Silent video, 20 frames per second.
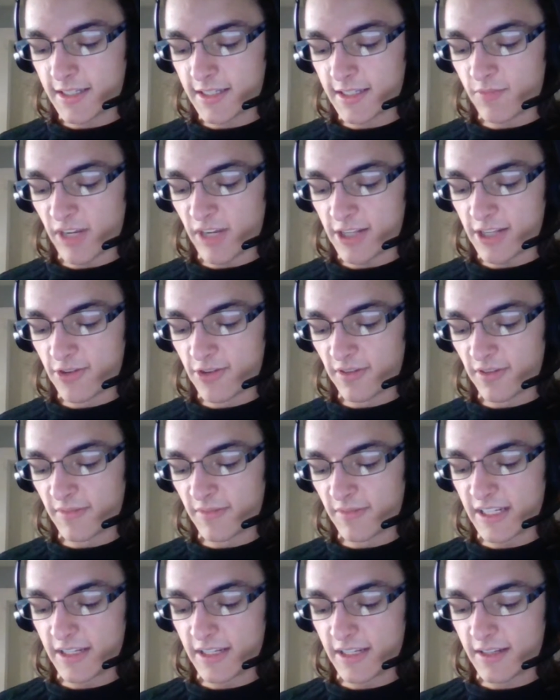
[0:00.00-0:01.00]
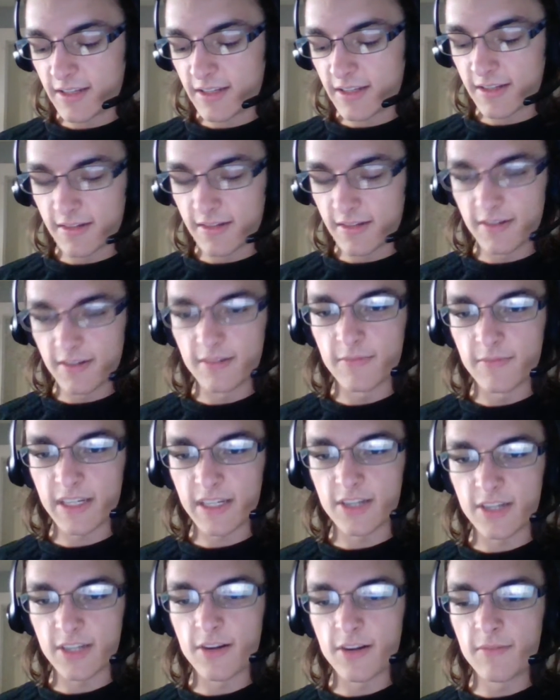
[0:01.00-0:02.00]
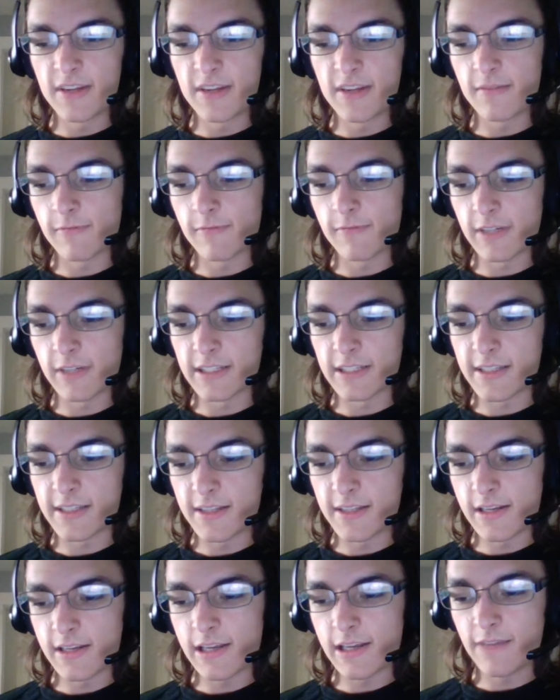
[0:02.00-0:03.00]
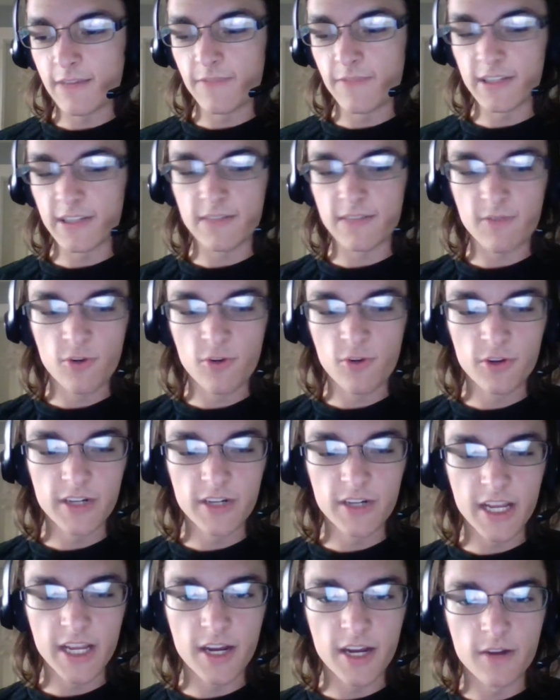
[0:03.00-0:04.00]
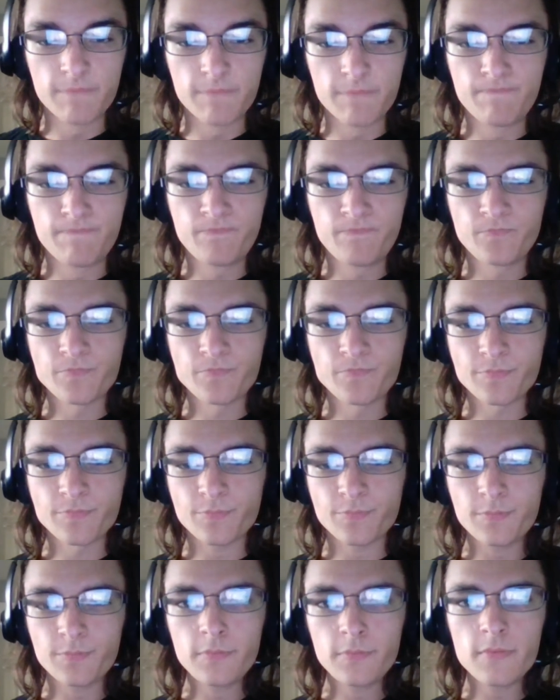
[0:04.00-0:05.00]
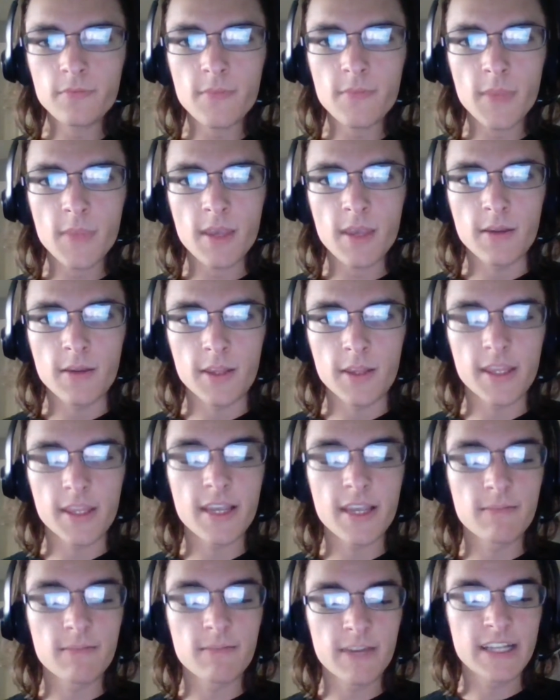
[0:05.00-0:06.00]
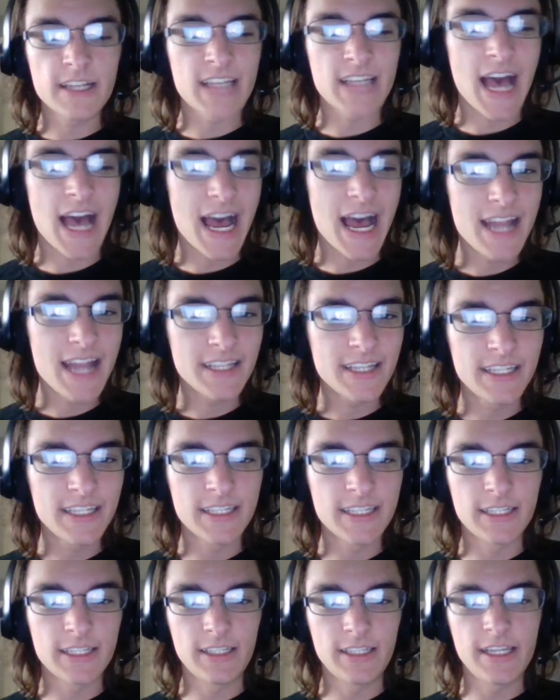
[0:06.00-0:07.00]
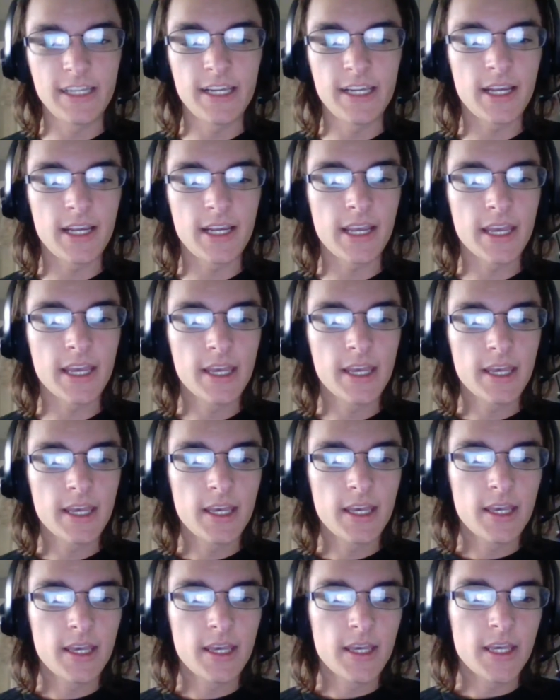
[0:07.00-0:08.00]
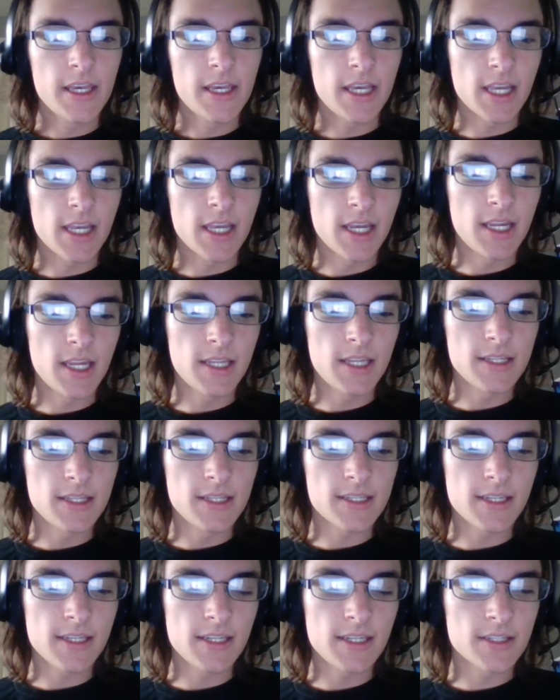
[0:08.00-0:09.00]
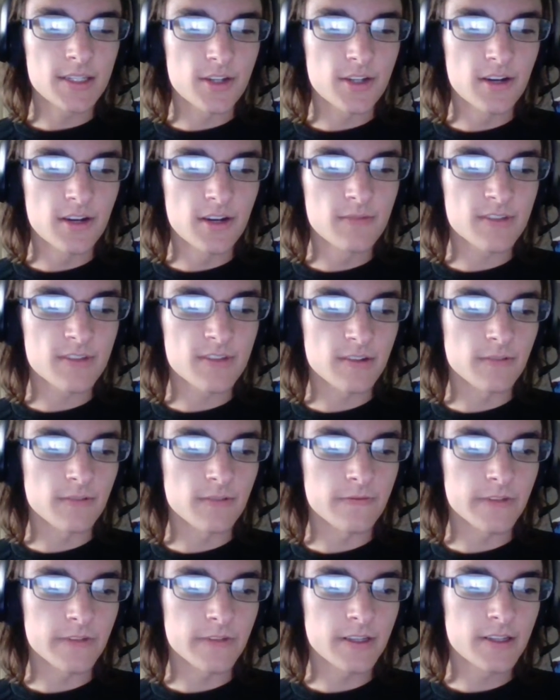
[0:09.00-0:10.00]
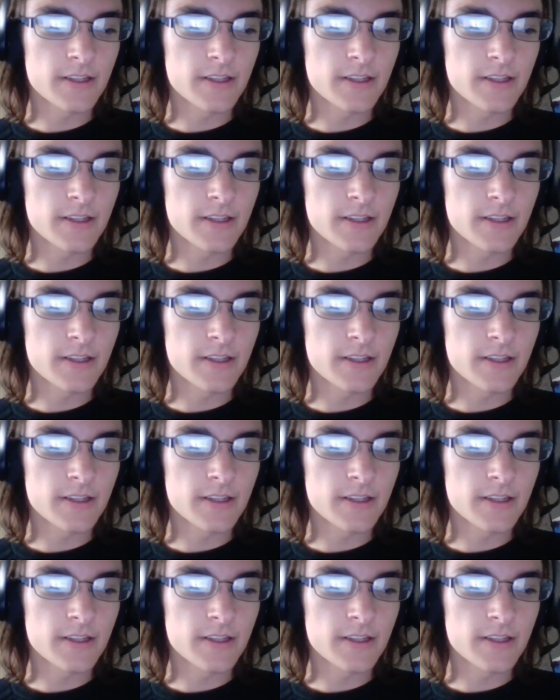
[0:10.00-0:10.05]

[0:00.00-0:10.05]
McDermott was defensive coordinator, they ranked highly in the league. And in terms of